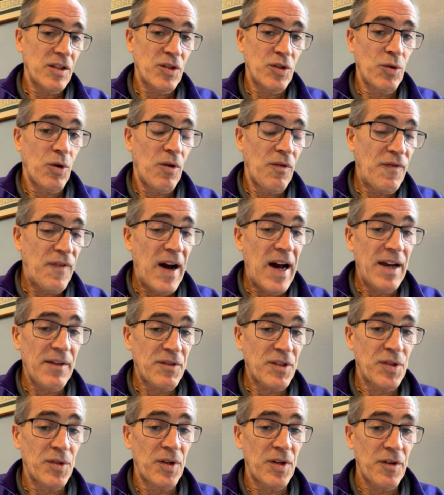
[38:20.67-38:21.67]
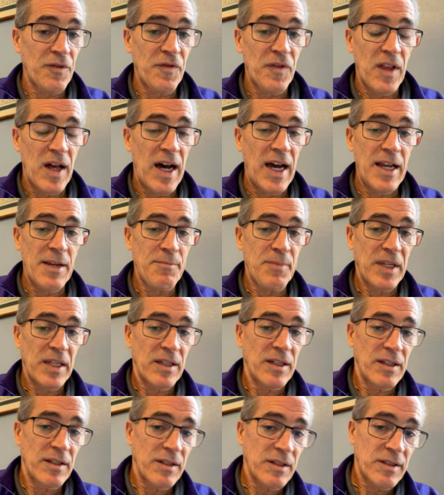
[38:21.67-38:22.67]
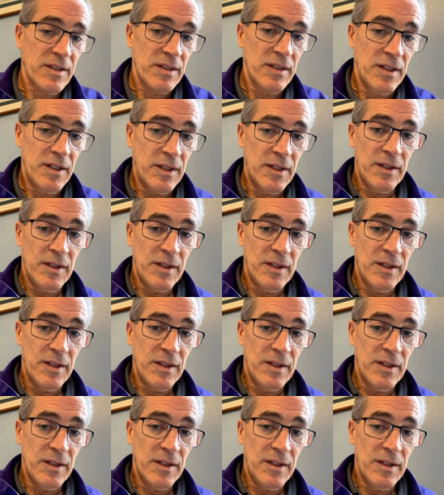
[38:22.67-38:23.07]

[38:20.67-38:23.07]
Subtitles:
205, 200 fly because